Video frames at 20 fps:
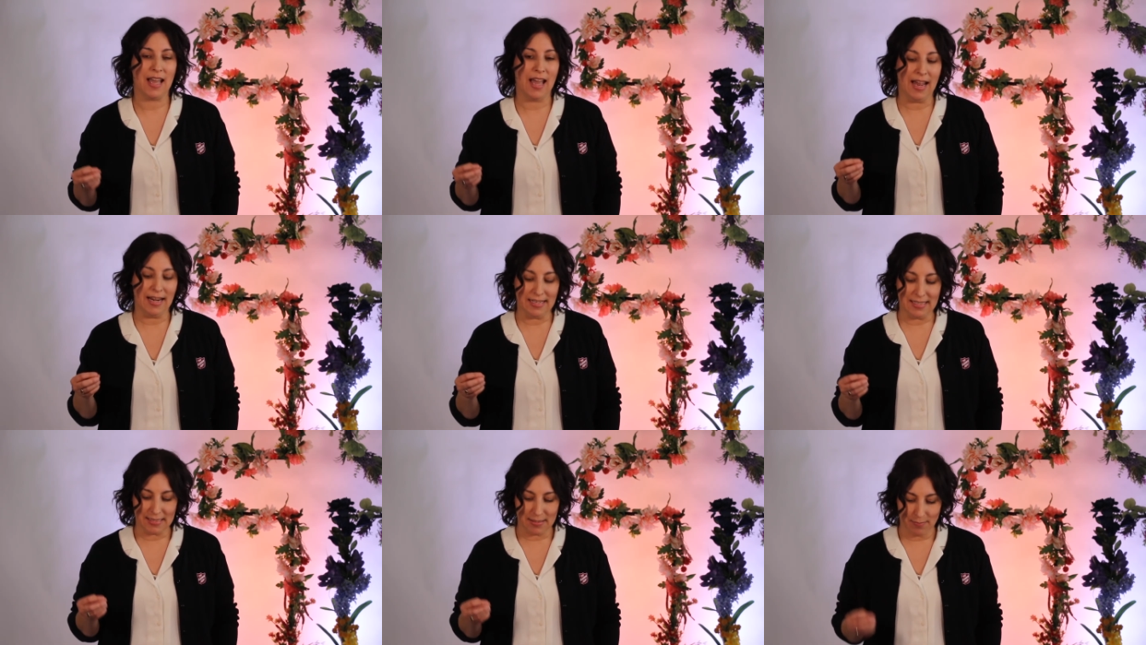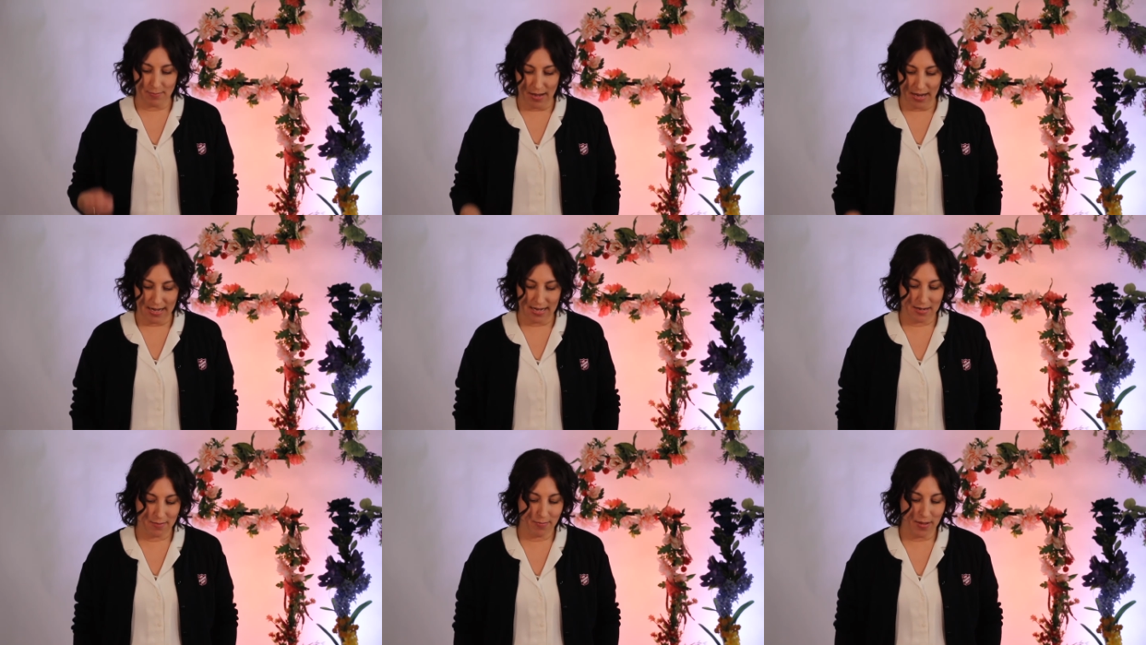and His
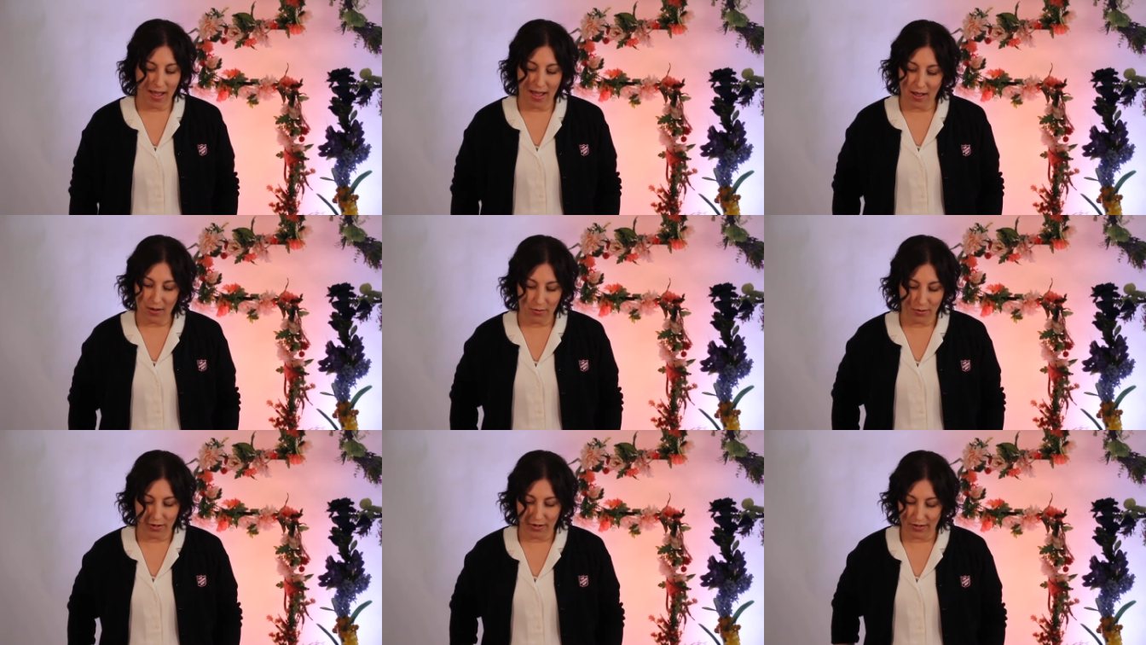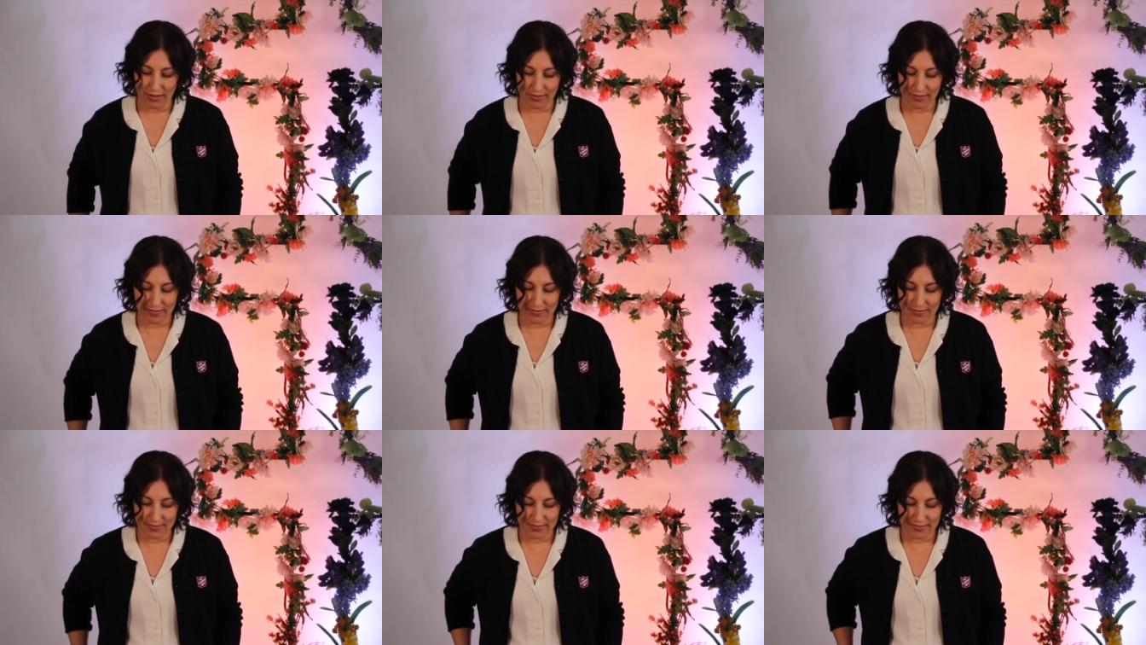mighty power.
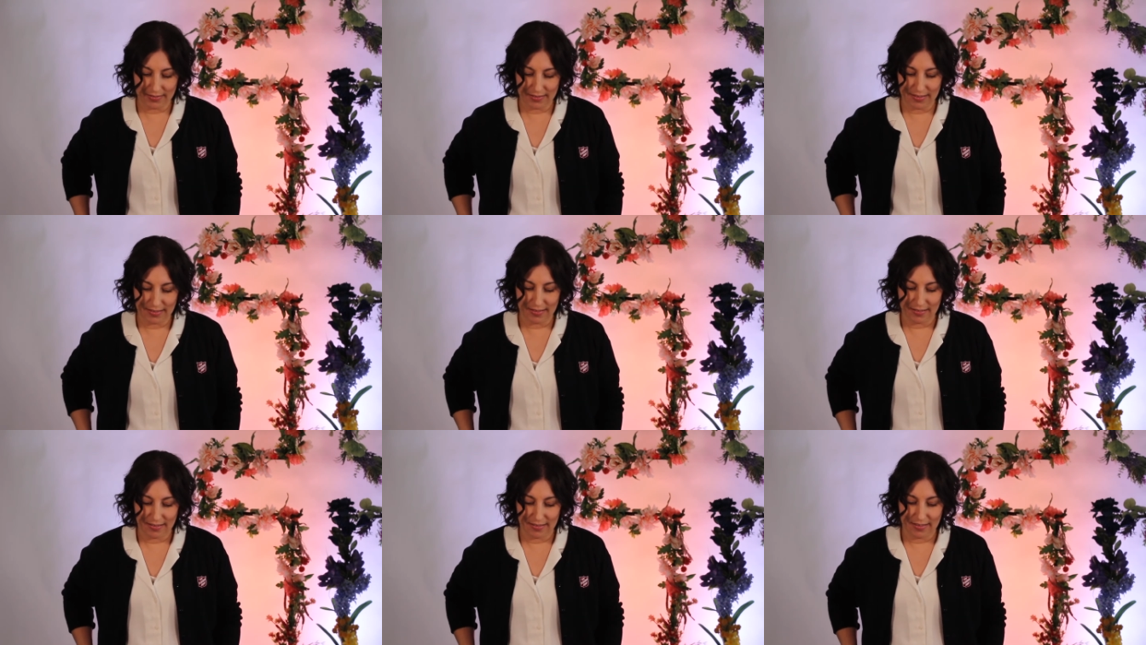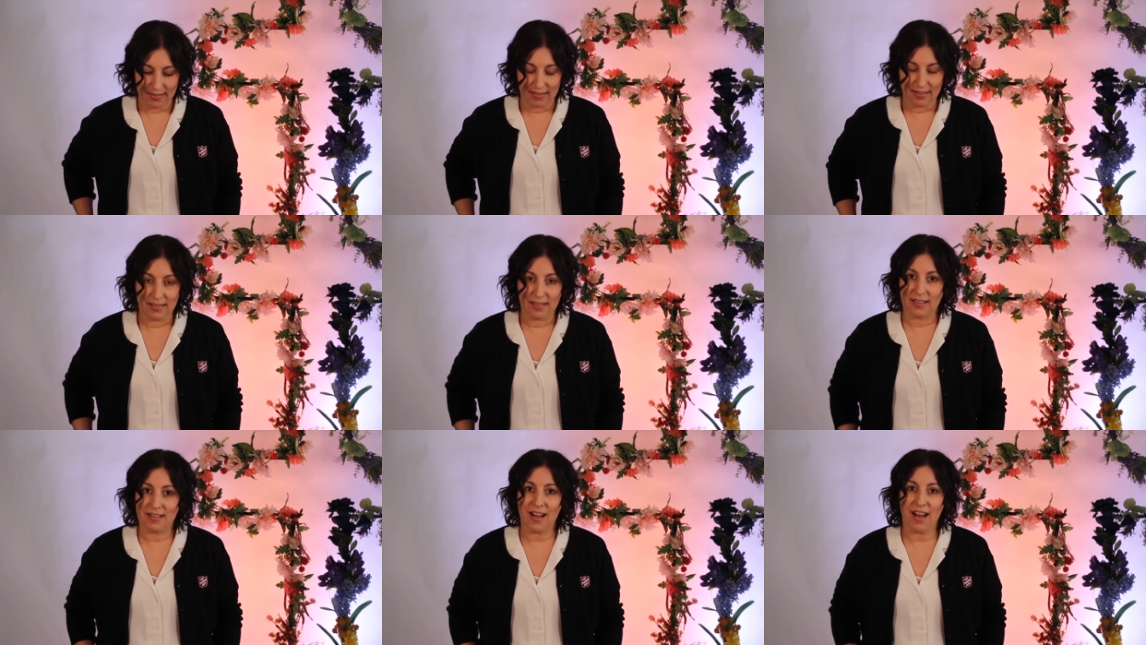
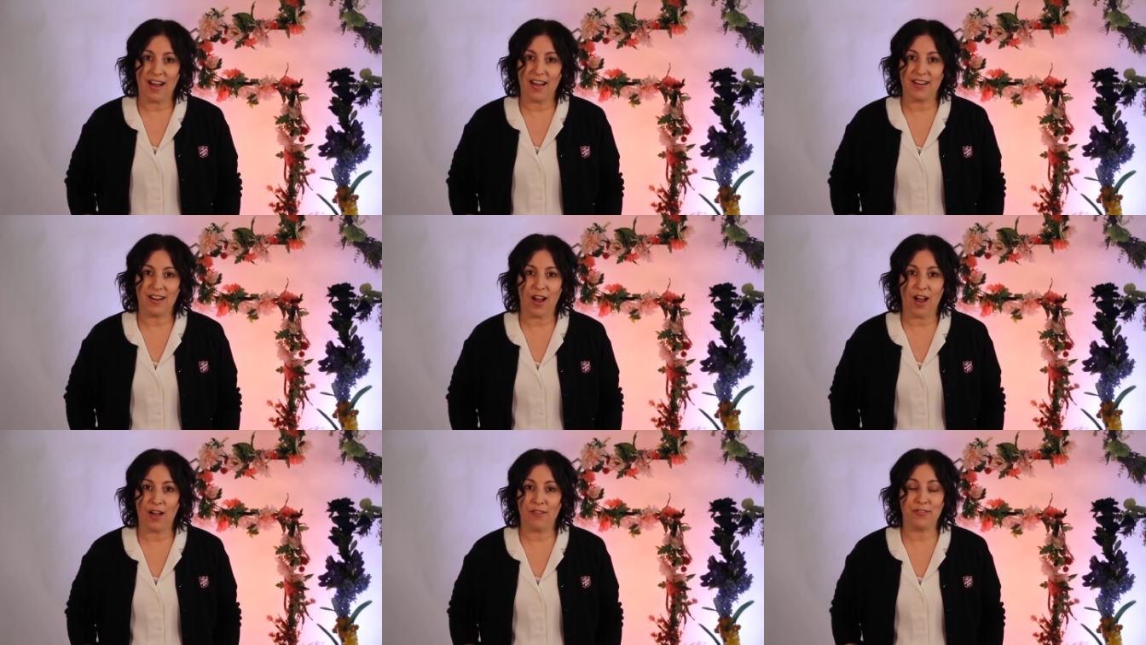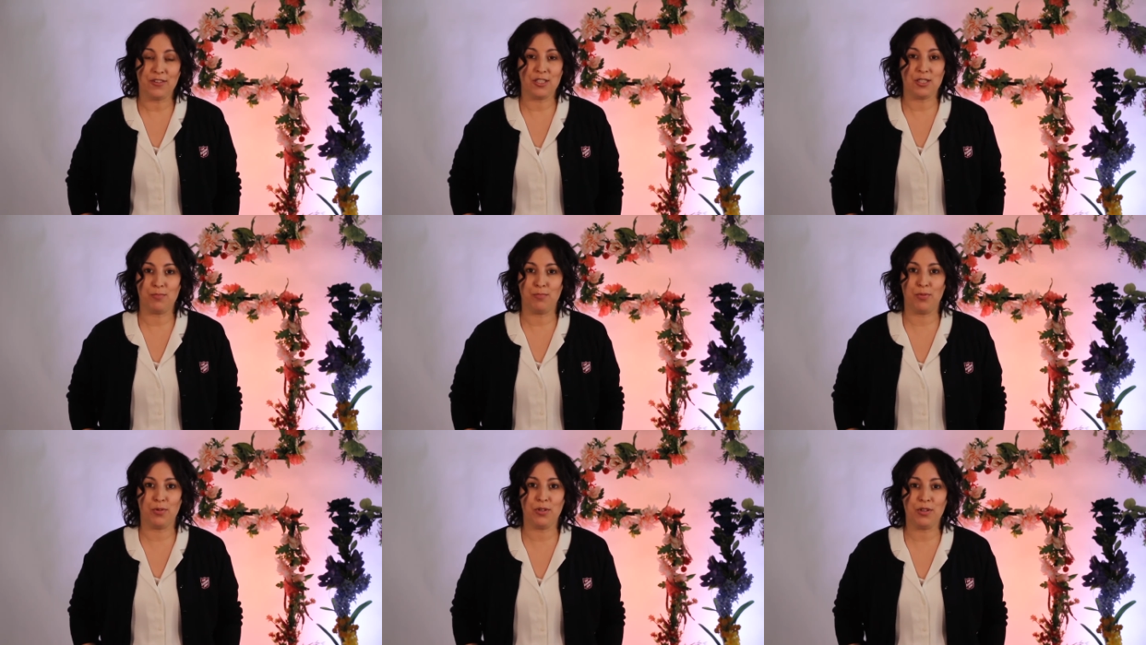God
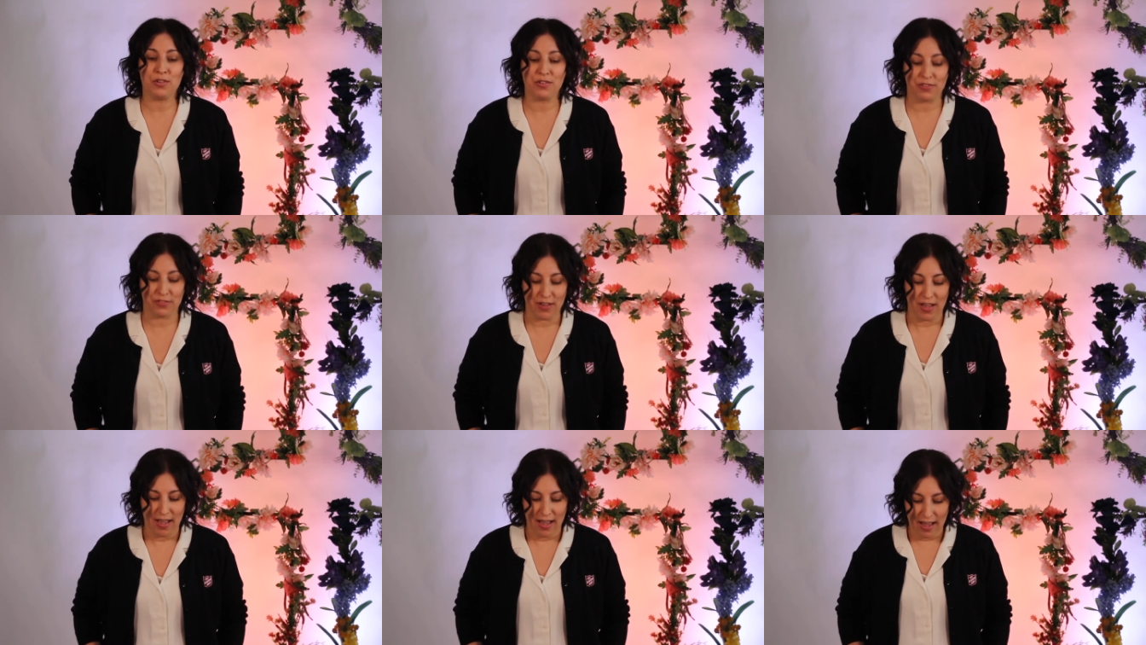offers proof